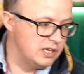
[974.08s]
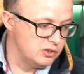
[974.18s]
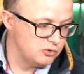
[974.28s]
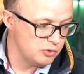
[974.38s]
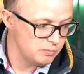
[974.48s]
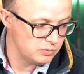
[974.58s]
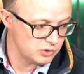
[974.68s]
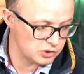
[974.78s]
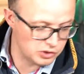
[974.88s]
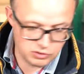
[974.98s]
the interim,
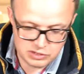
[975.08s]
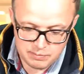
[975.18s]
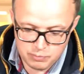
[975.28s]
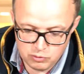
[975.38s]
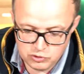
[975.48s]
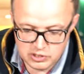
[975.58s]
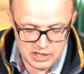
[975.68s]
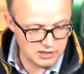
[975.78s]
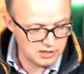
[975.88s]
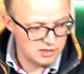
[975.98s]
just use that bore
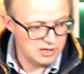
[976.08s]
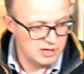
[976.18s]
snake